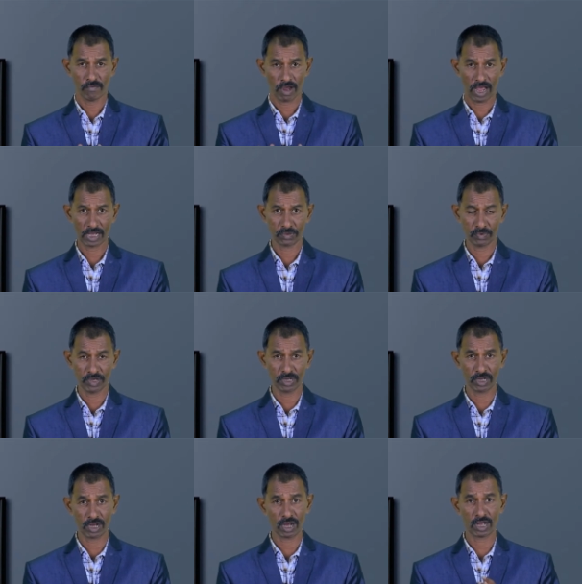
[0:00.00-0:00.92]
as
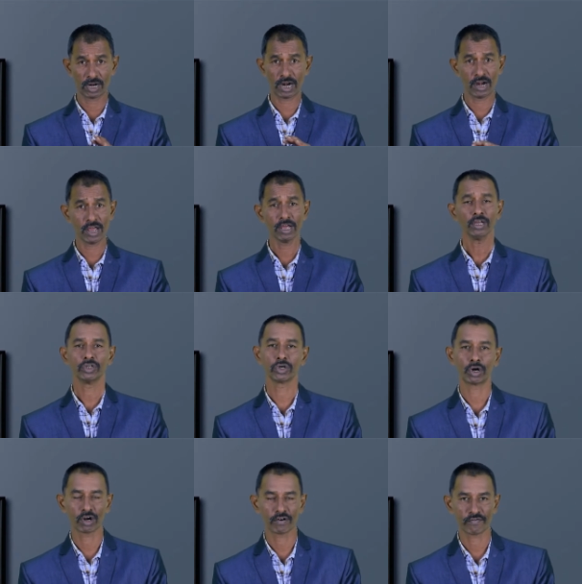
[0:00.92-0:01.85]
we are running
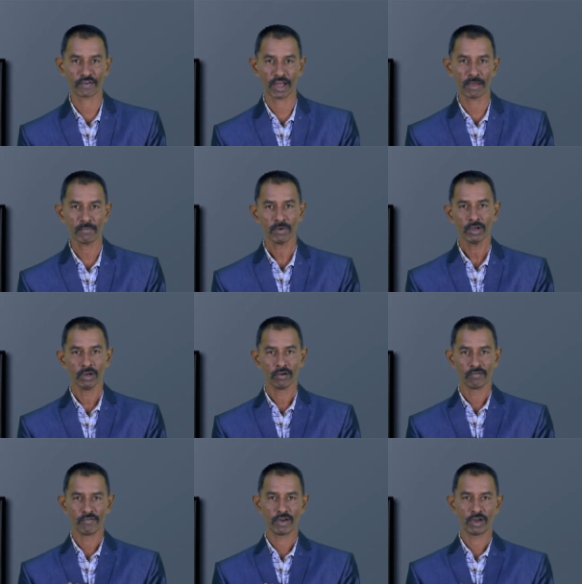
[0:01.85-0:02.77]
short of time,
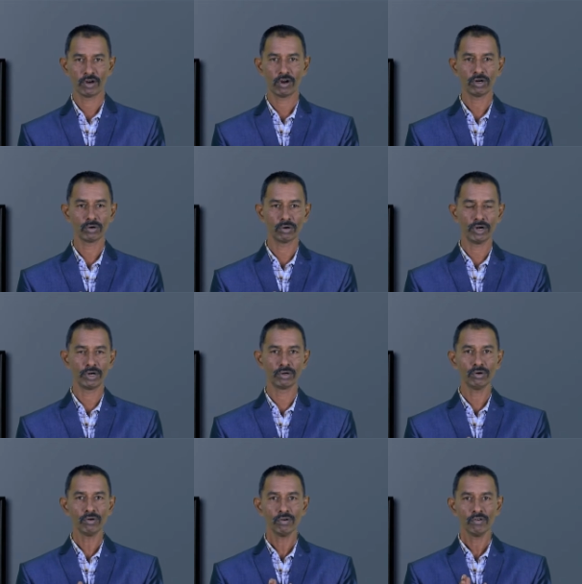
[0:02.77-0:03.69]
we are not going
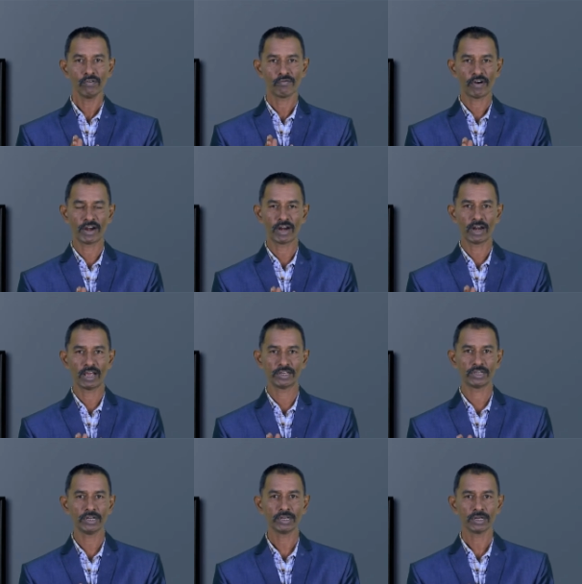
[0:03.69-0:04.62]
to
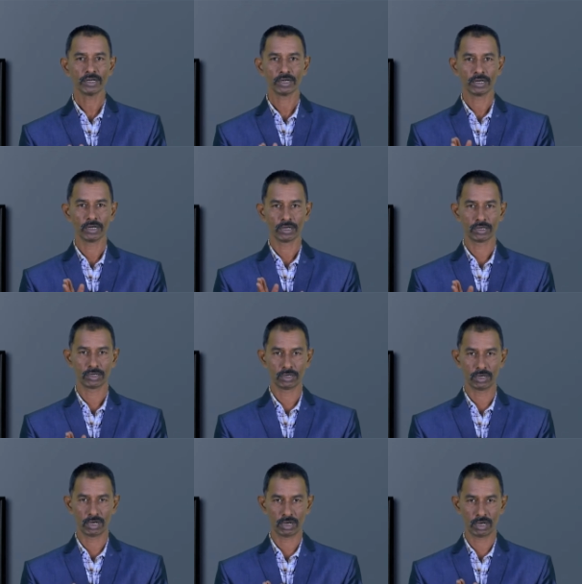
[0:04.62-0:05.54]
finalize it,
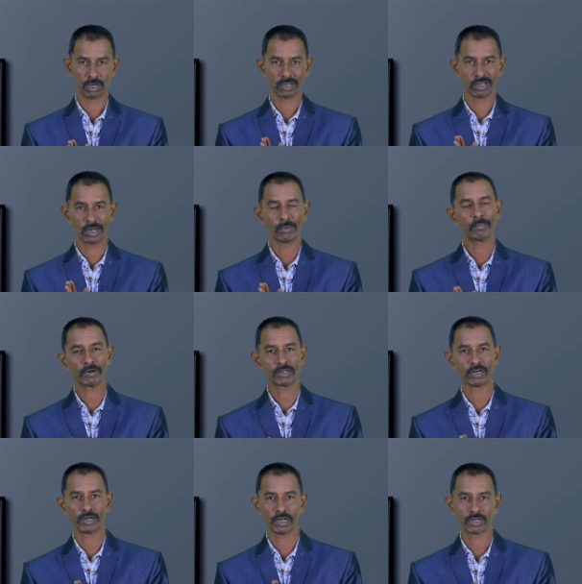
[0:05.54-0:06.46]
the
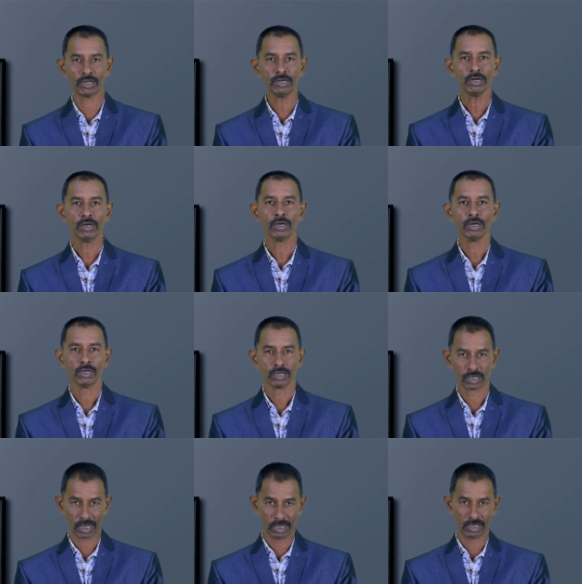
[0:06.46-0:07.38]
presentation
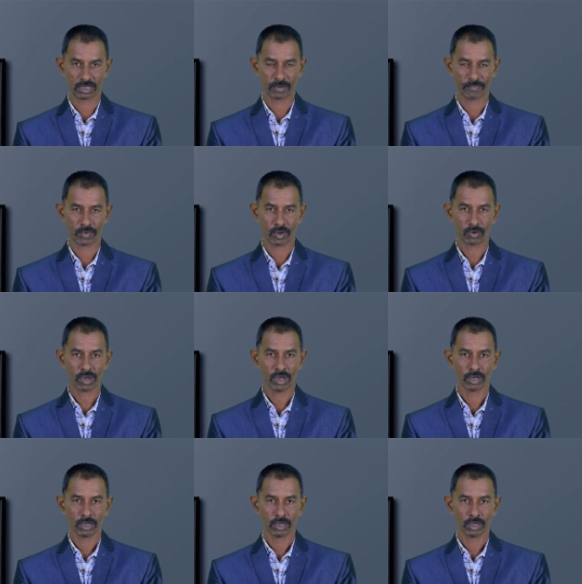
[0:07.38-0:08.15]
skills. Okay,